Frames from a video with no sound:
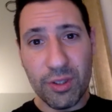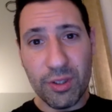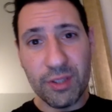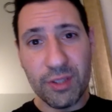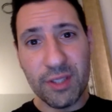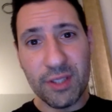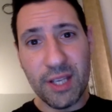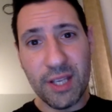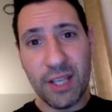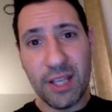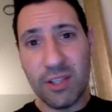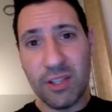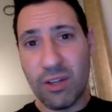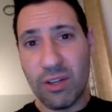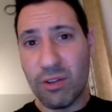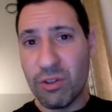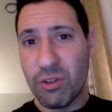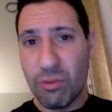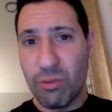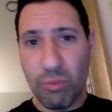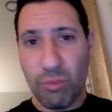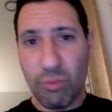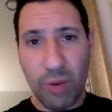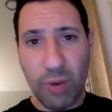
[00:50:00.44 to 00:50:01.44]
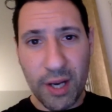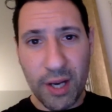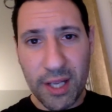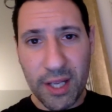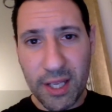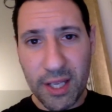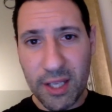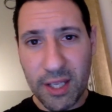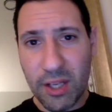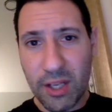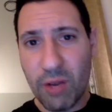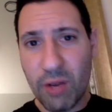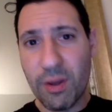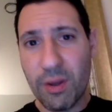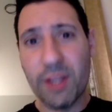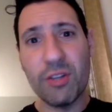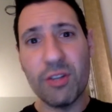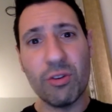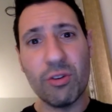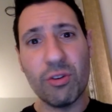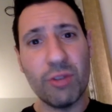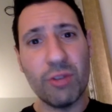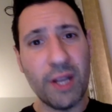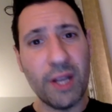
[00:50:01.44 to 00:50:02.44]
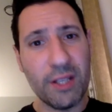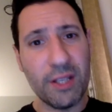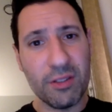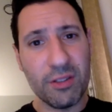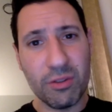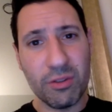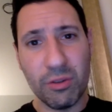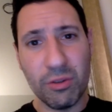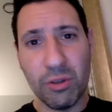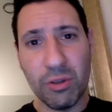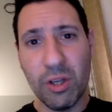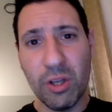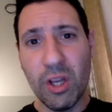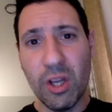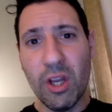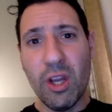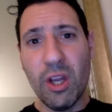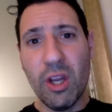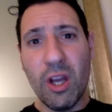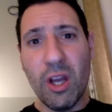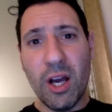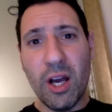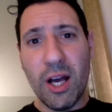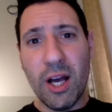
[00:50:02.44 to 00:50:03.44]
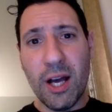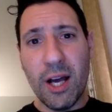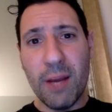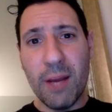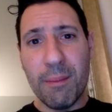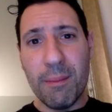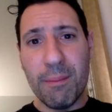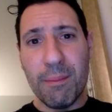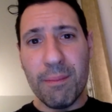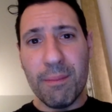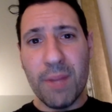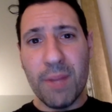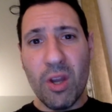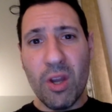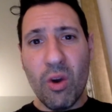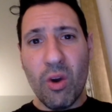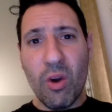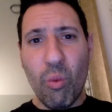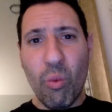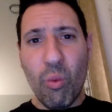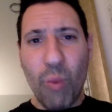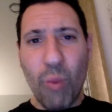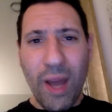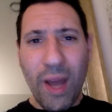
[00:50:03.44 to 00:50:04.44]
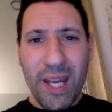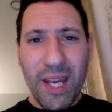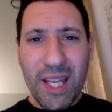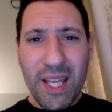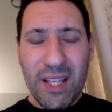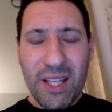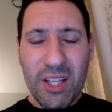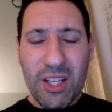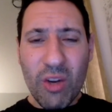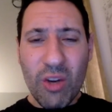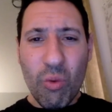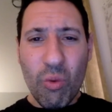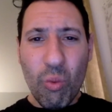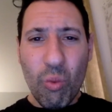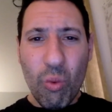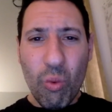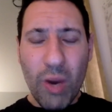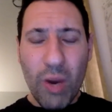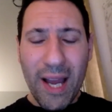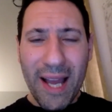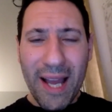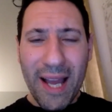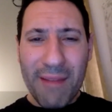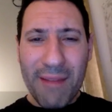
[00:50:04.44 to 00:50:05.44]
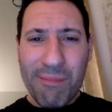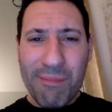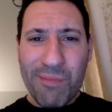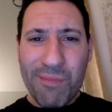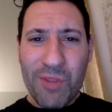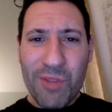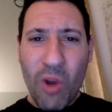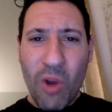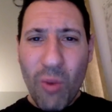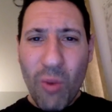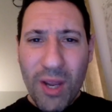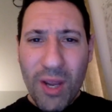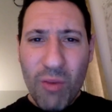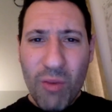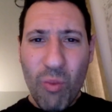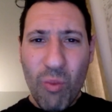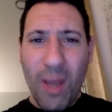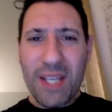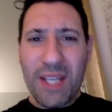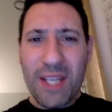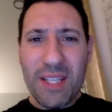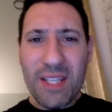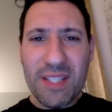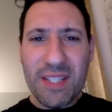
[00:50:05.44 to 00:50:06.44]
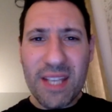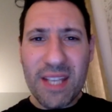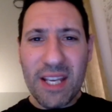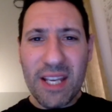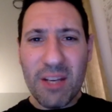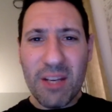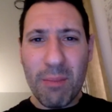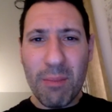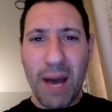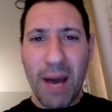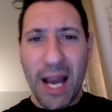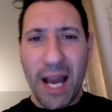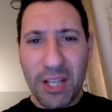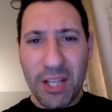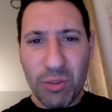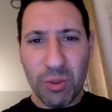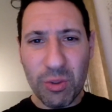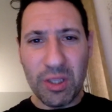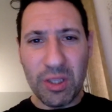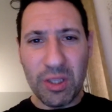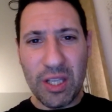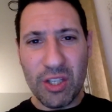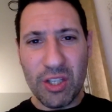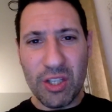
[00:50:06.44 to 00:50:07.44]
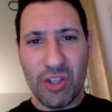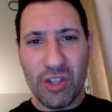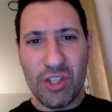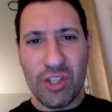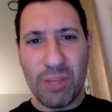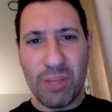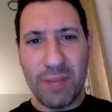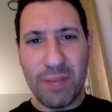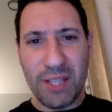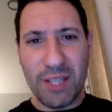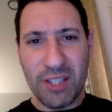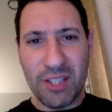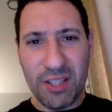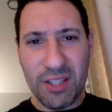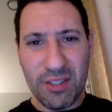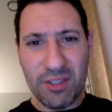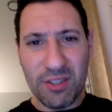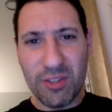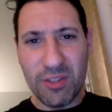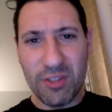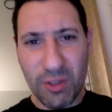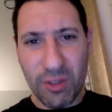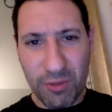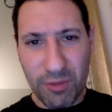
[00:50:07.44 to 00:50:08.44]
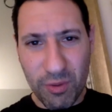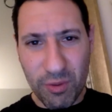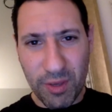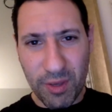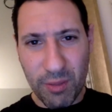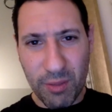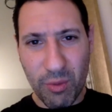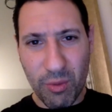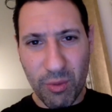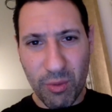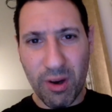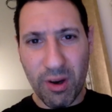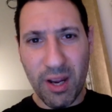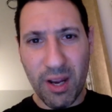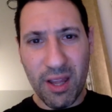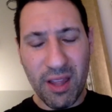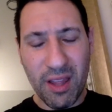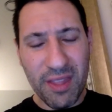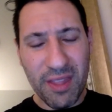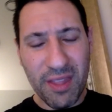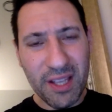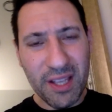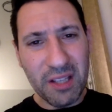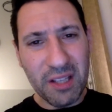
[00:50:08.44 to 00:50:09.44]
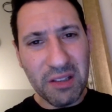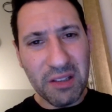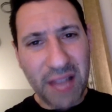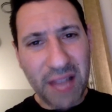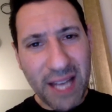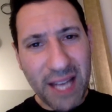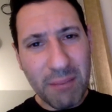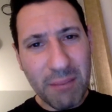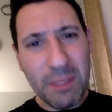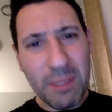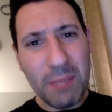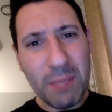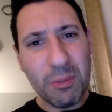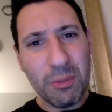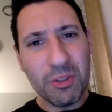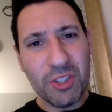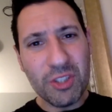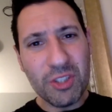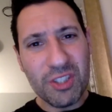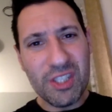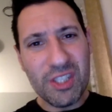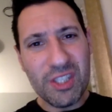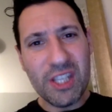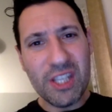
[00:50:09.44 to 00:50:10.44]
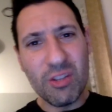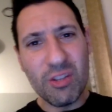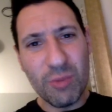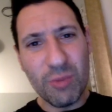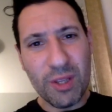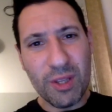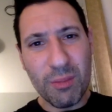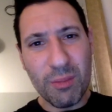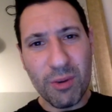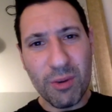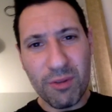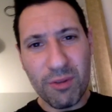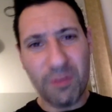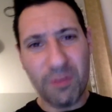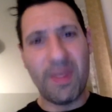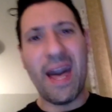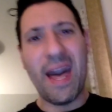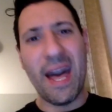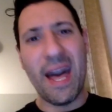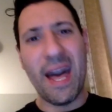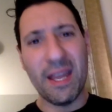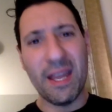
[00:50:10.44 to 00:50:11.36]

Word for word: again. You know, you running, you know, in your old high school, um, winning, you know, knowing when to say goodbye to a relationship that doesn't serve you anymore. I, I think a lot of people just need to read the book for that.